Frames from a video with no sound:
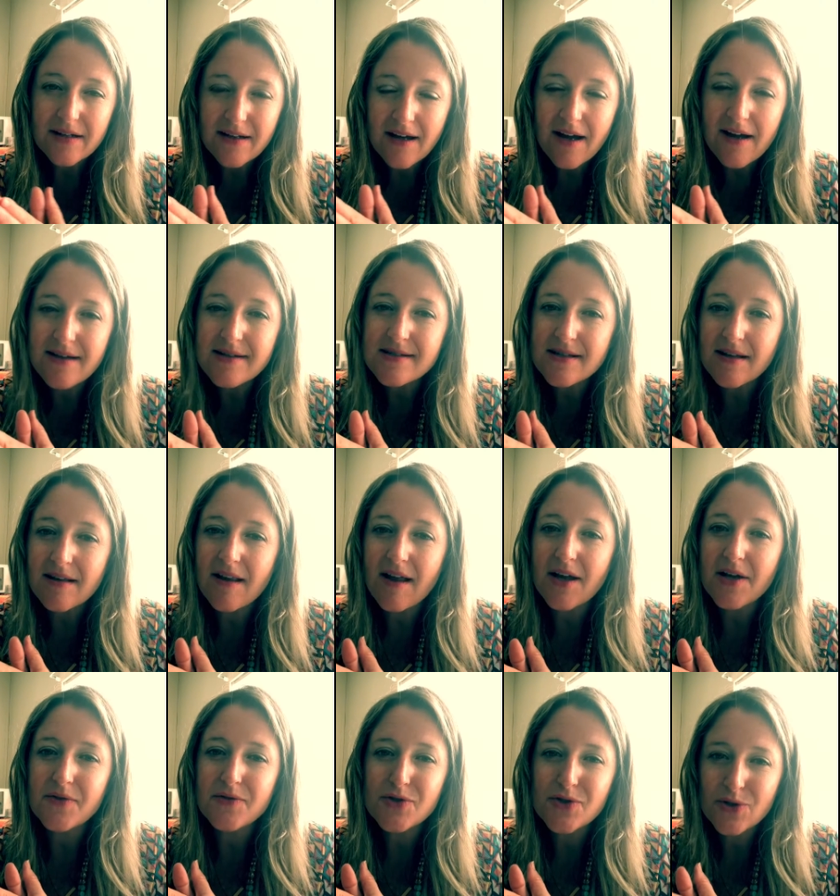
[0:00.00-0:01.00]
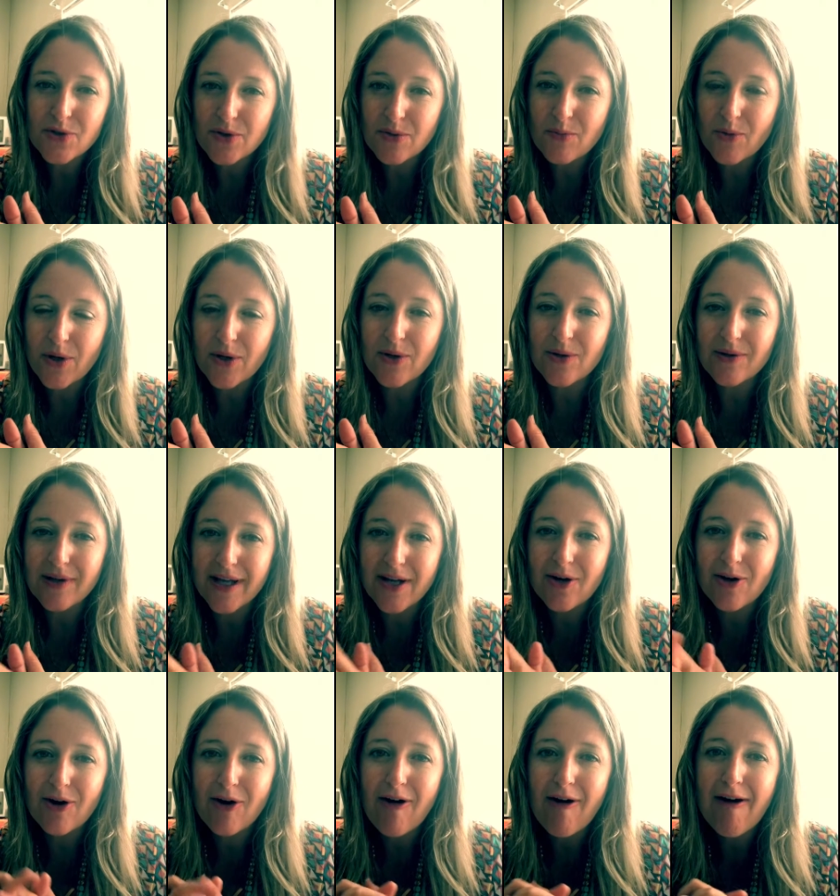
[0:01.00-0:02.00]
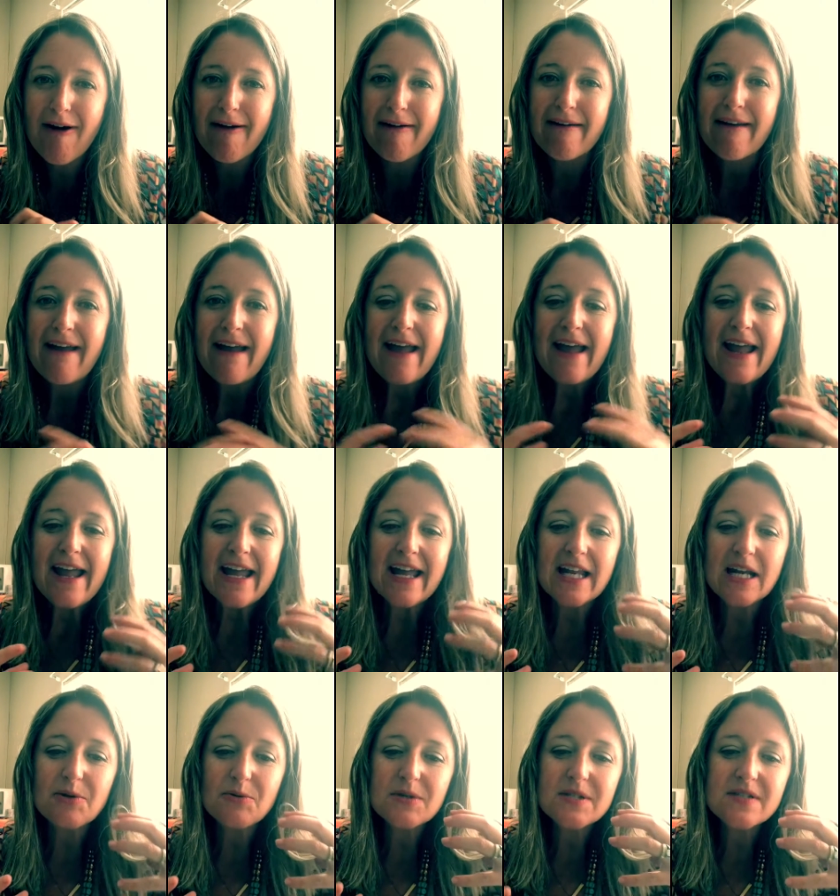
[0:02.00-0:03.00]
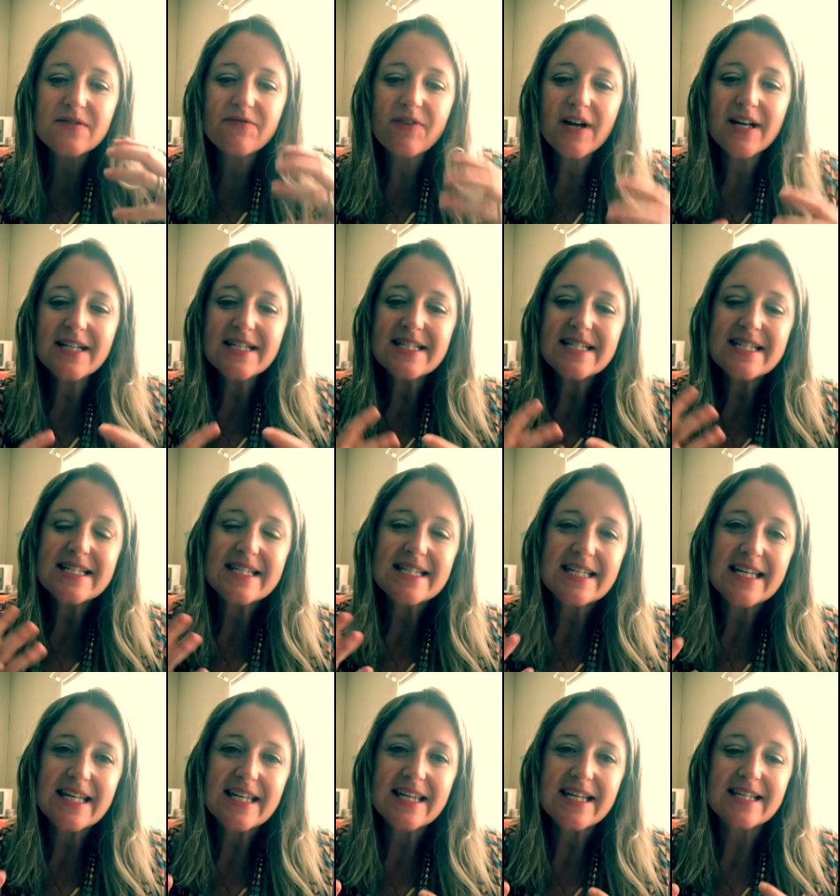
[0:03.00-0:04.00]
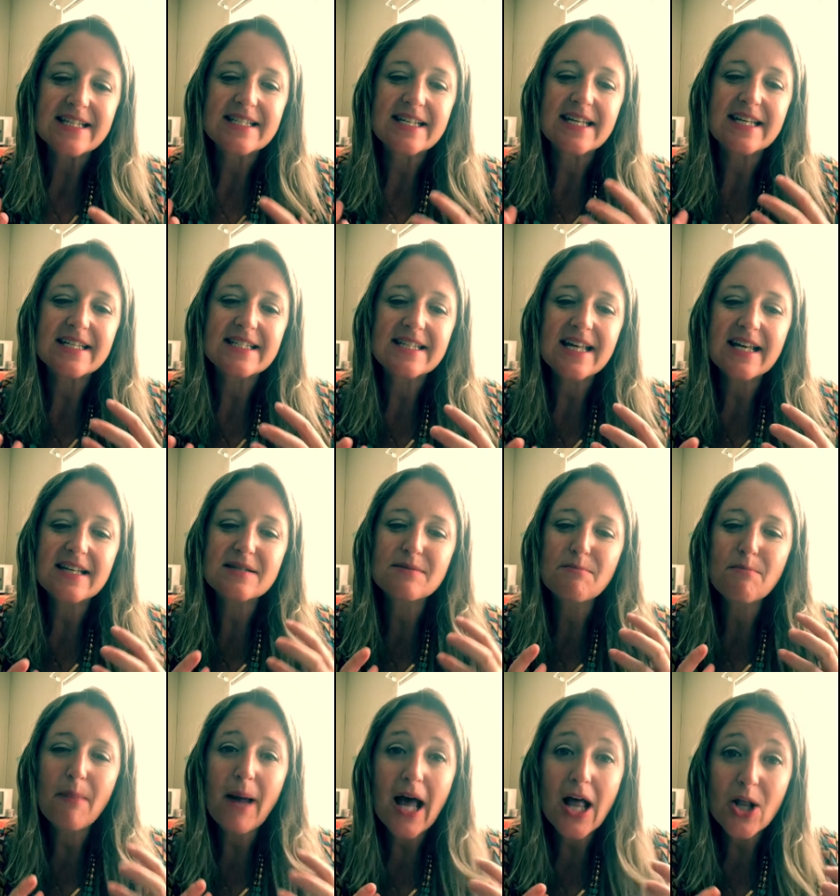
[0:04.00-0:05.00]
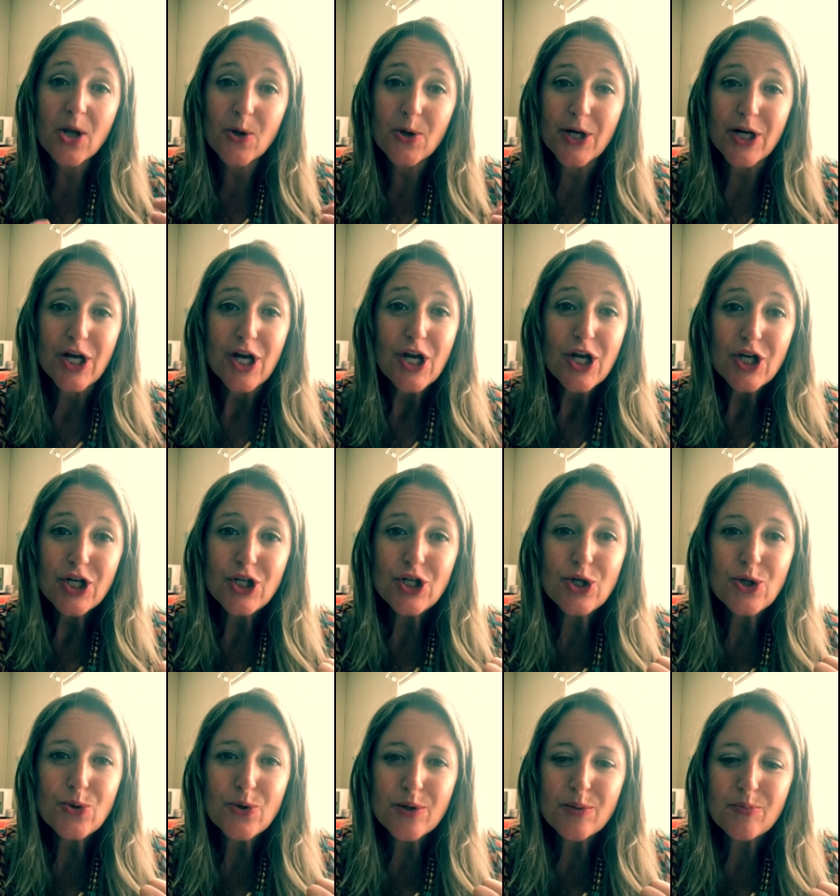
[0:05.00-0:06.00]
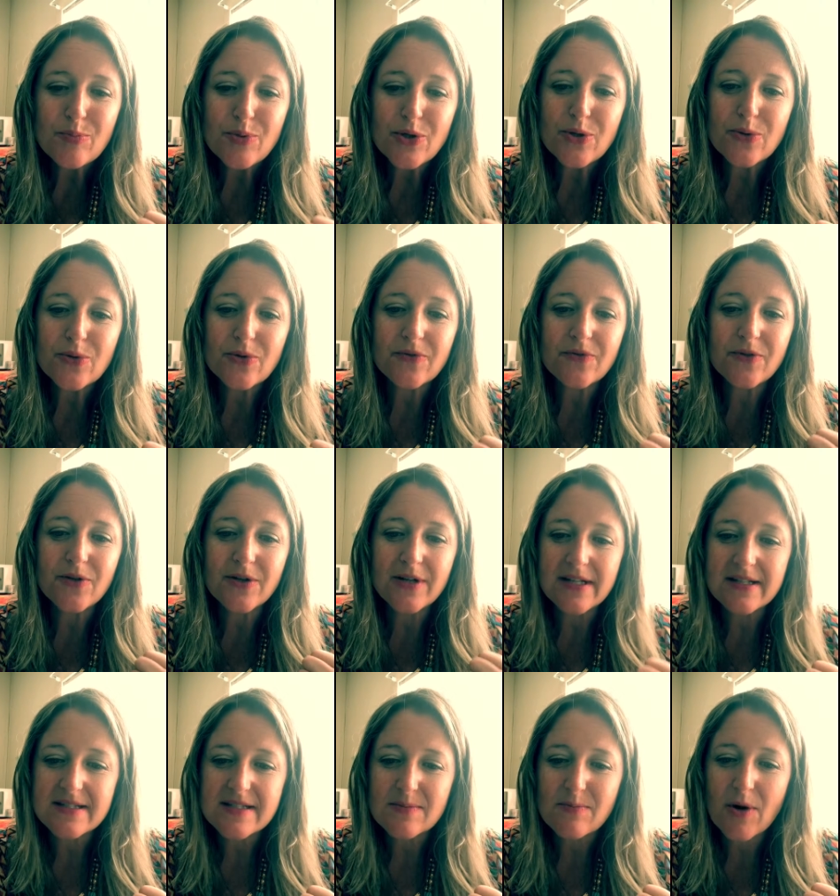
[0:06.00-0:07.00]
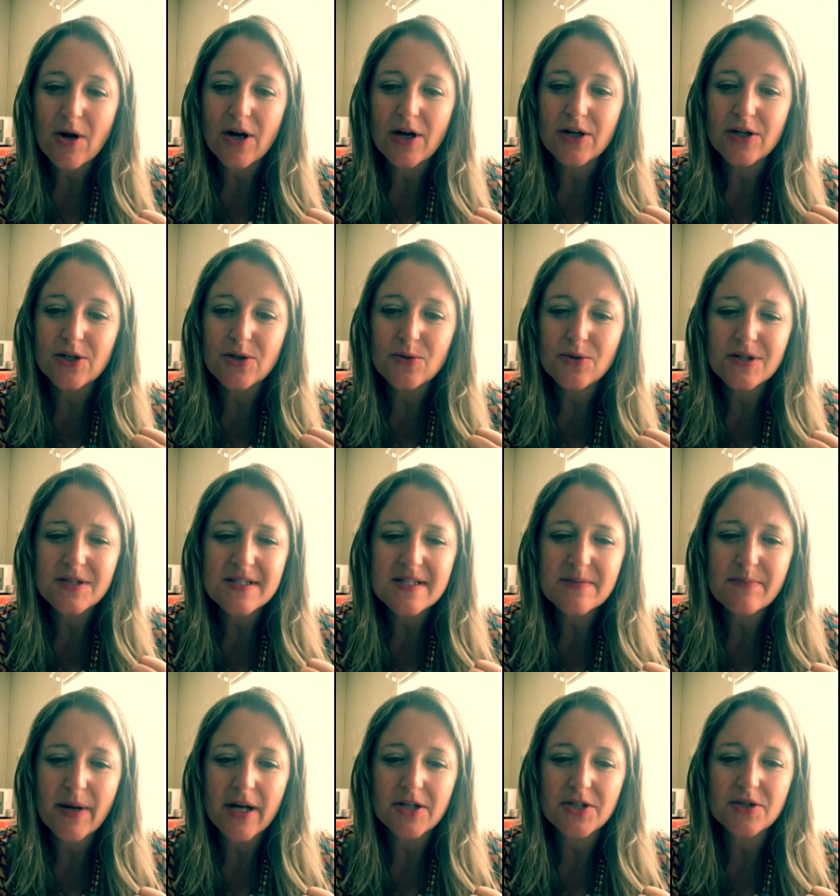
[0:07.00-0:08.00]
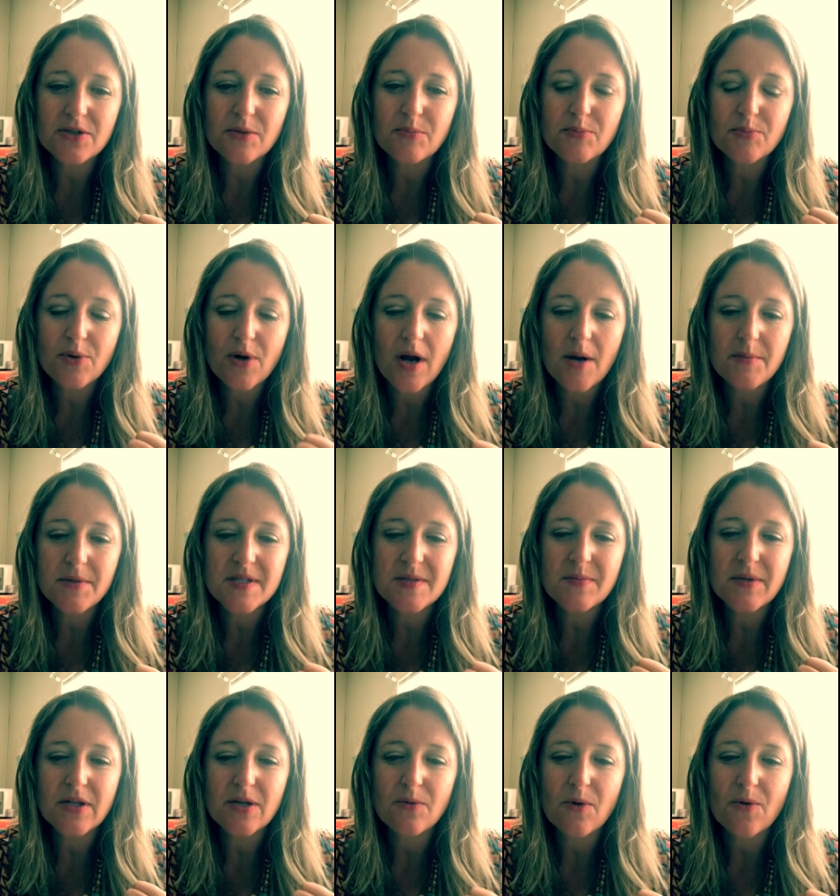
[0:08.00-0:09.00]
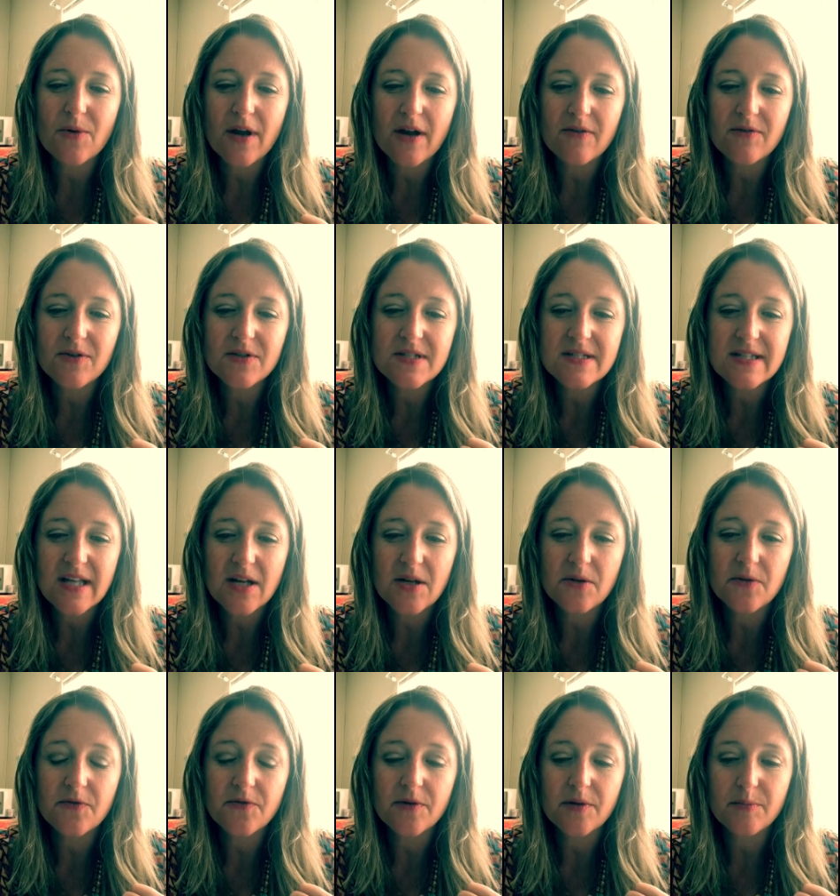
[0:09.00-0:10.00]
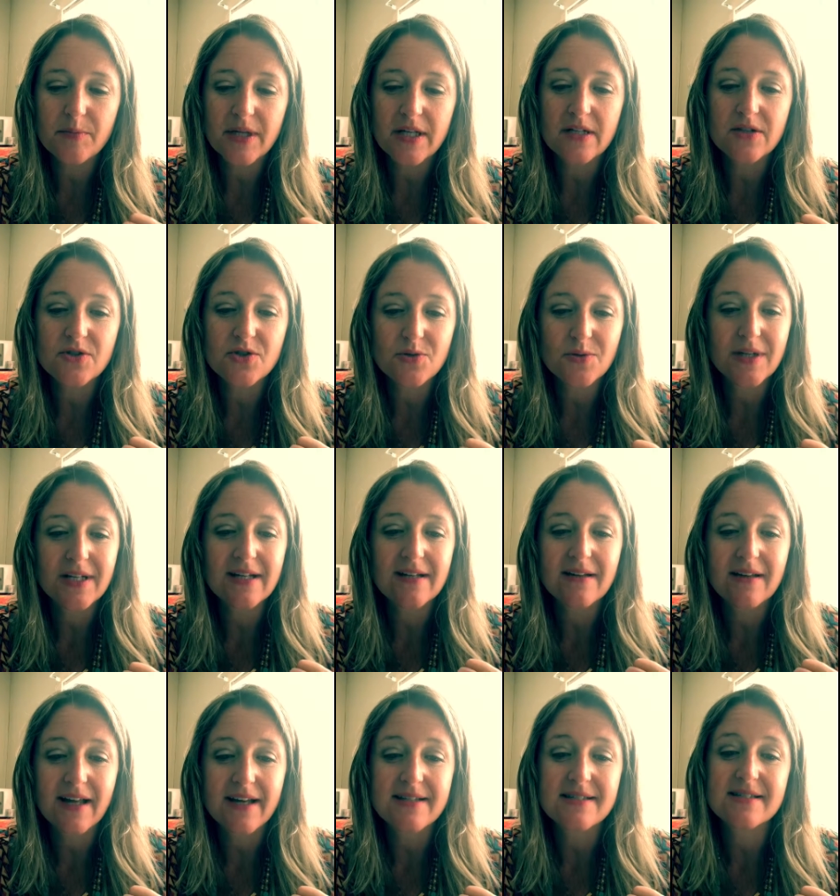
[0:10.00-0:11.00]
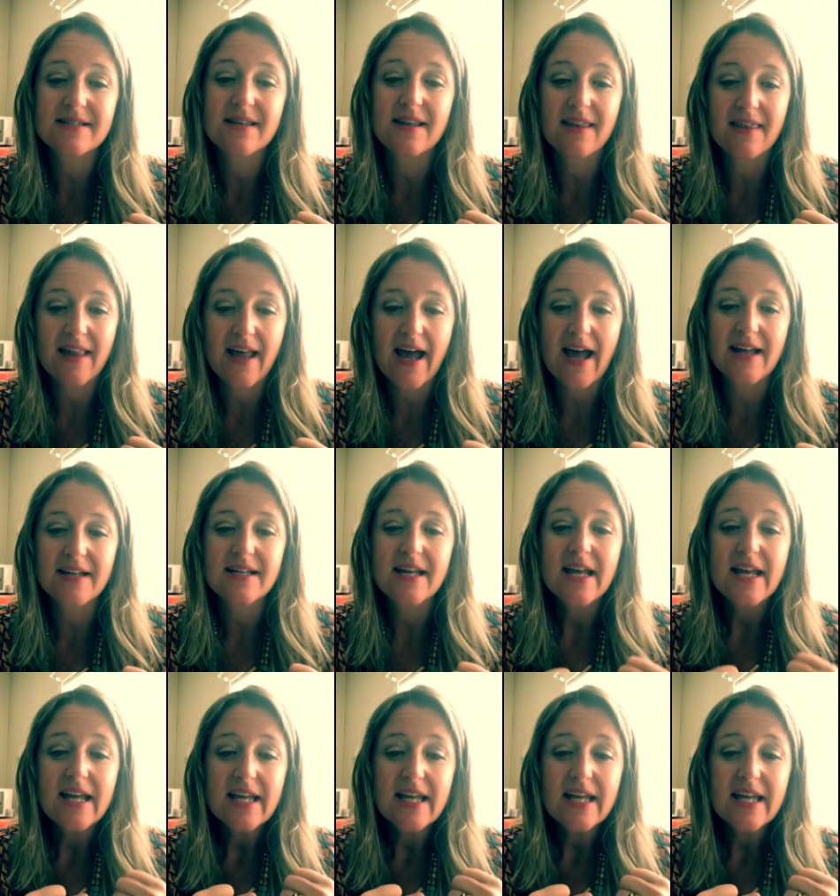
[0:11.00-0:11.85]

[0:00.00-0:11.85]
cause a lot of turmoil later on. And it was fun to see this. And he says, Mallory, you are beautiful and smart. You are special. Promise me you won't ever settle for being treated less than that